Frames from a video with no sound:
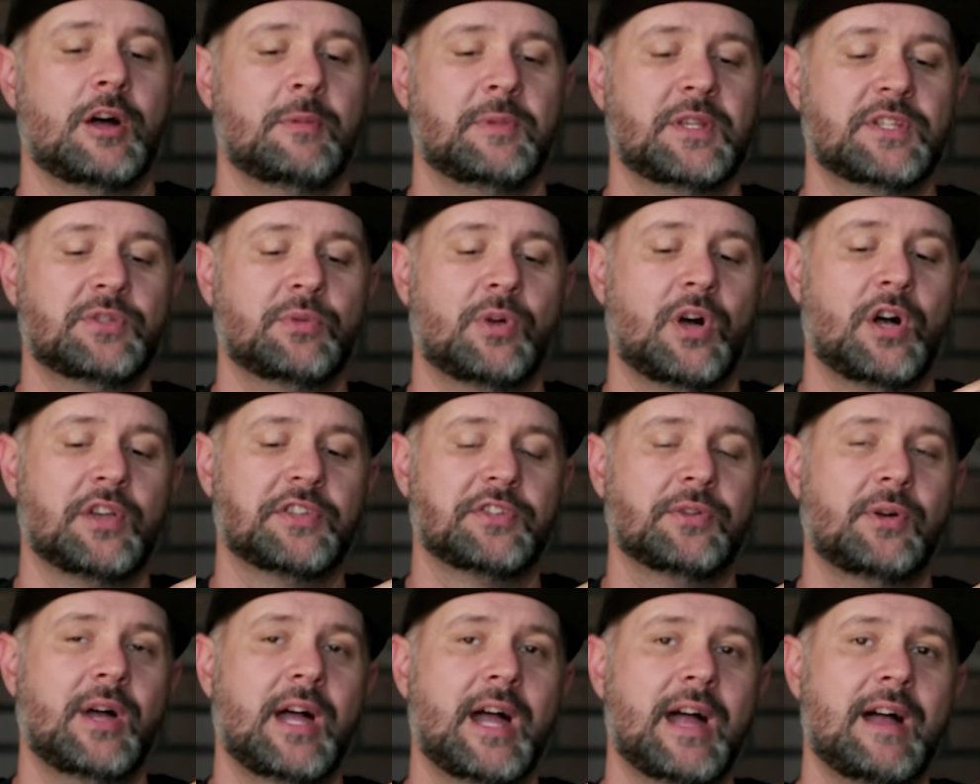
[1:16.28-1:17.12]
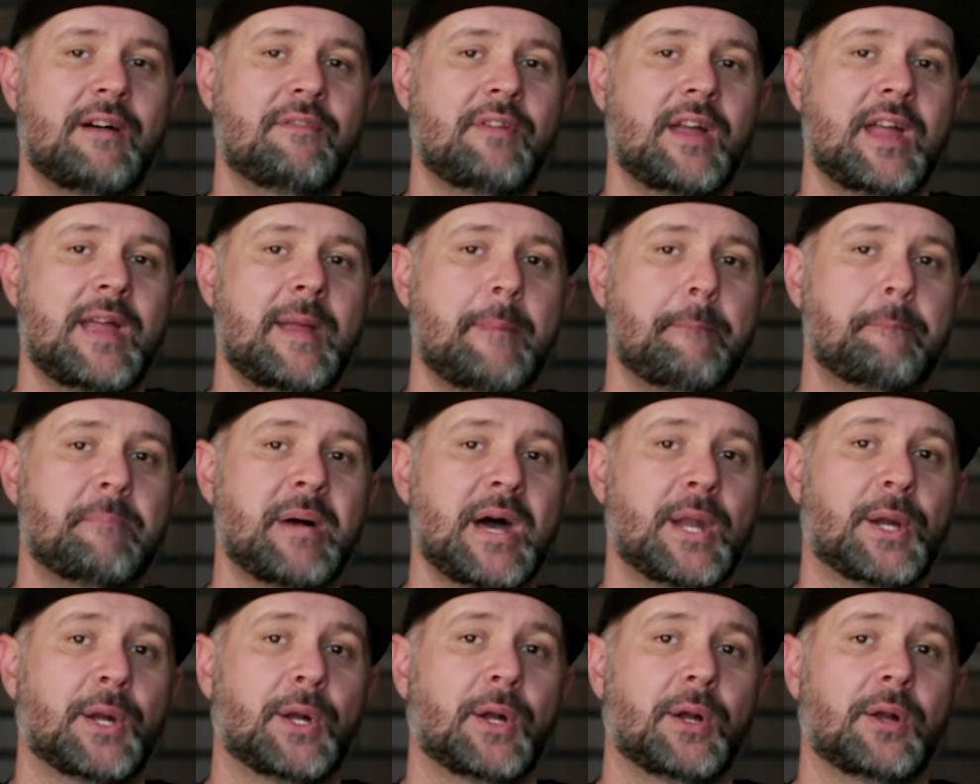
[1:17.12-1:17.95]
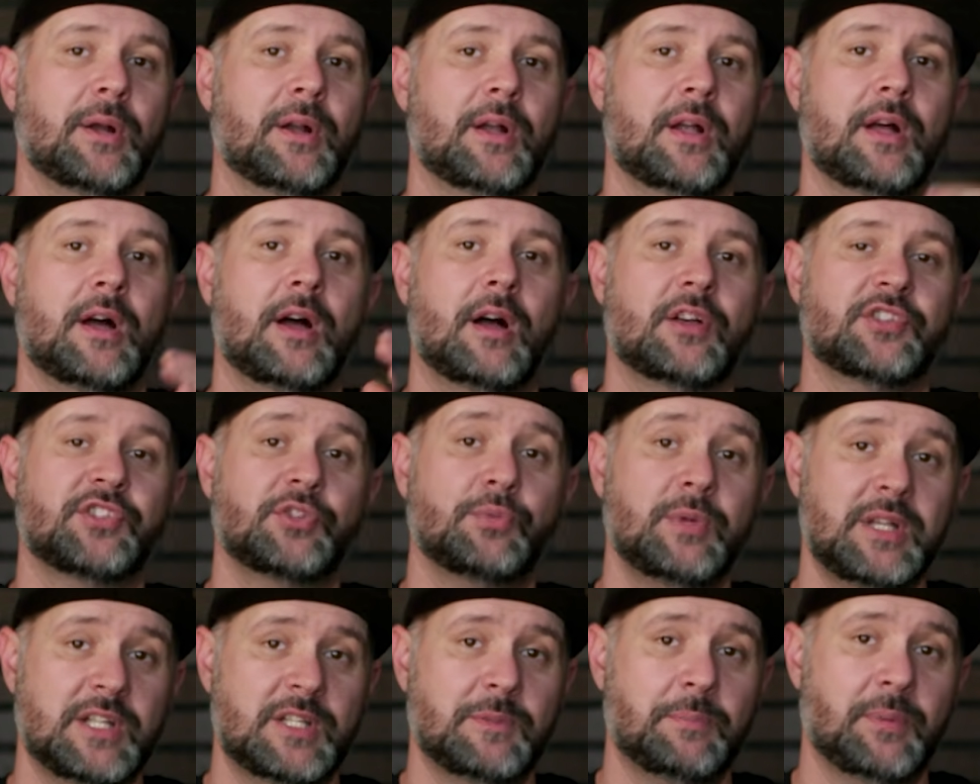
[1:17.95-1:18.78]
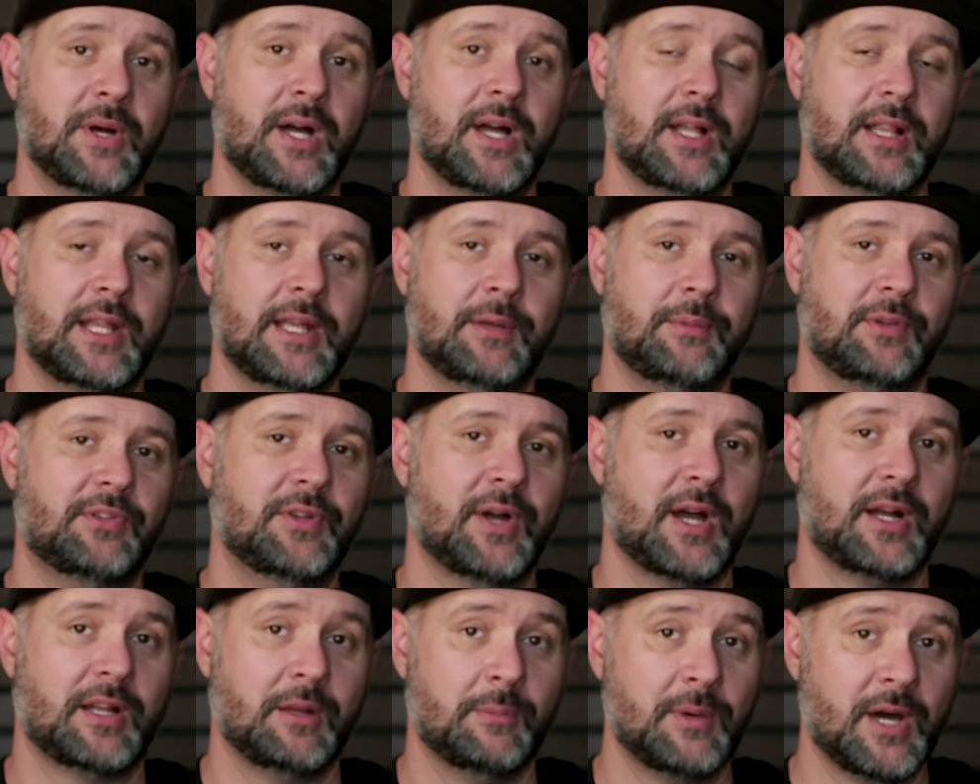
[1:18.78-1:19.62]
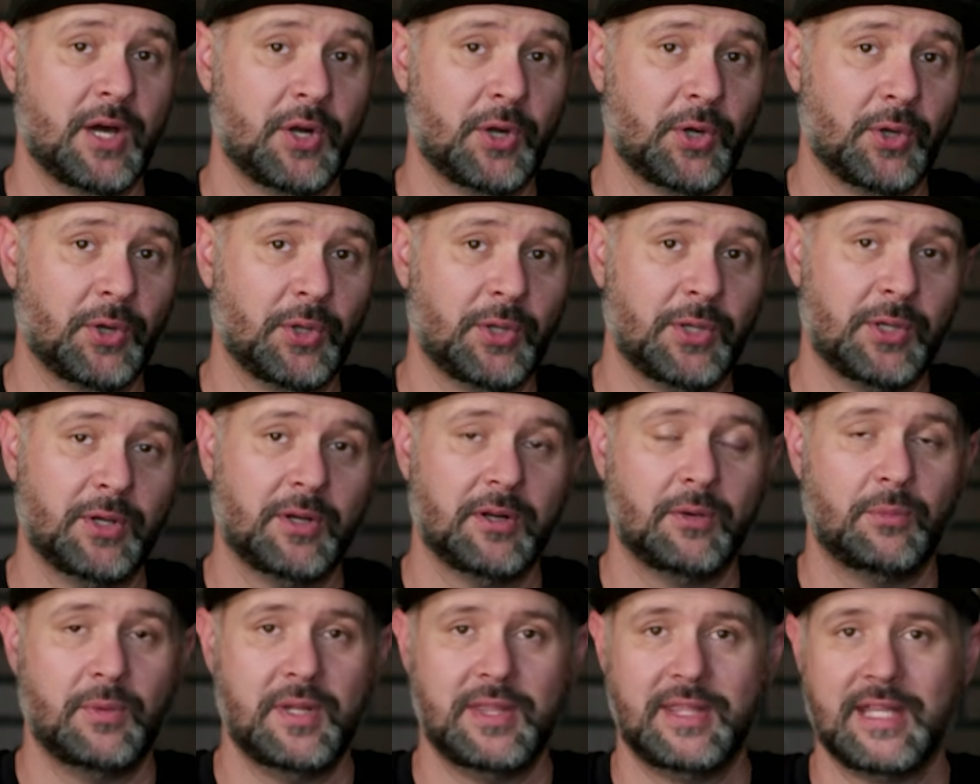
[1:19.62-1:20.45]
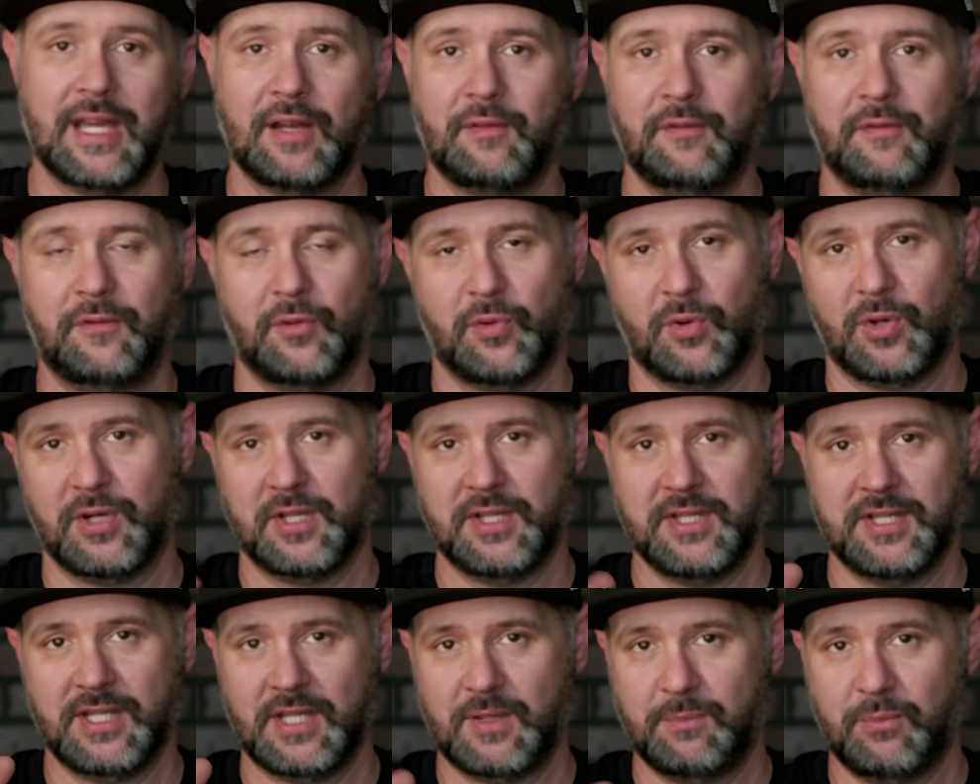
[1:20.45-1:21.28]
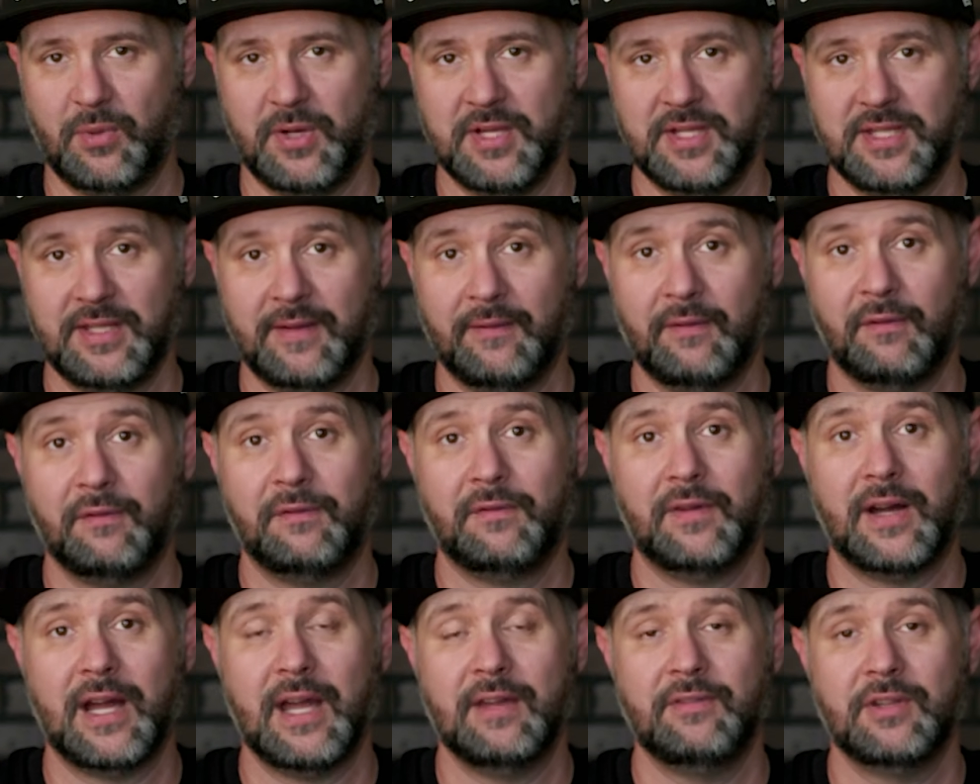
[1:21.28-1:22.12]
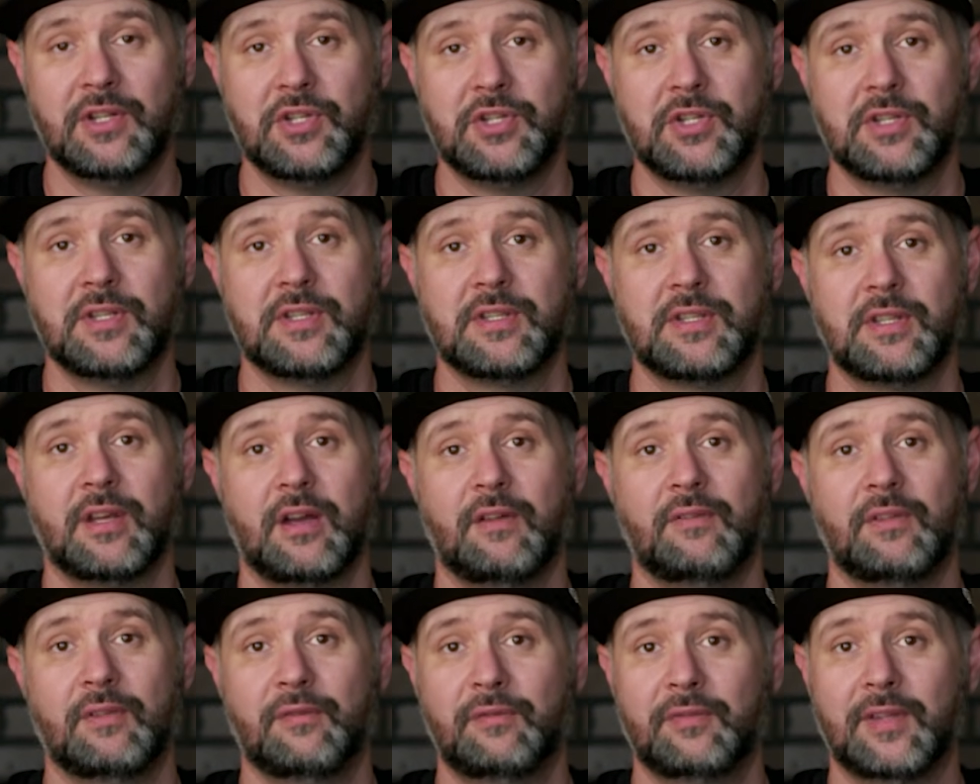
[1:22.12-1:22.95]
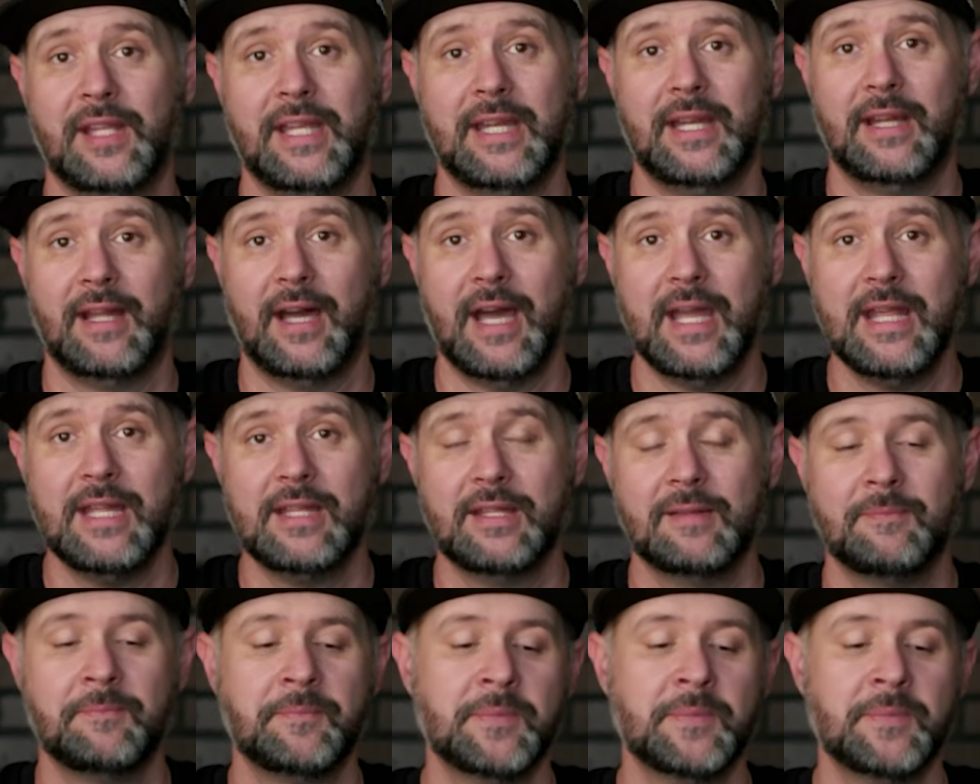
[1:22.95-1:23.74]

This will also have a better sweet spot, like we talked about earlier, with that 4 to 6.75 inches of inflated height.